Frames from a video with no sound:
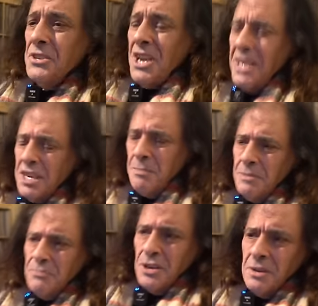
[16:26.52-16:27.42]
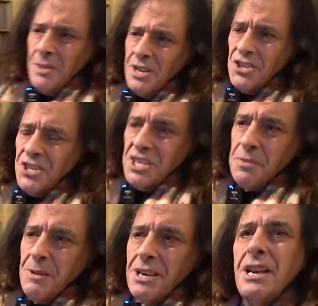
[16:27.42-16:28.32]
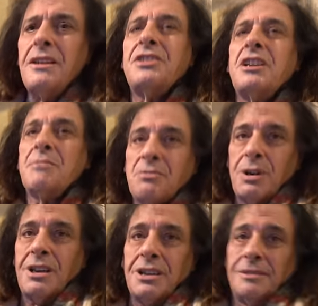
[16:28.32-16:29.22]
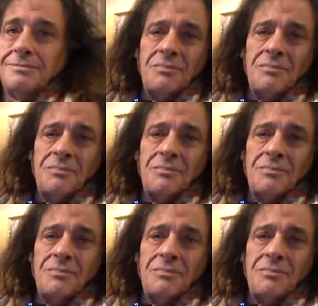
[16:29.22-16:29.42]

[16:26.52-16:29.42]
Jake, I mean, pretty much it's been a lifetime's work.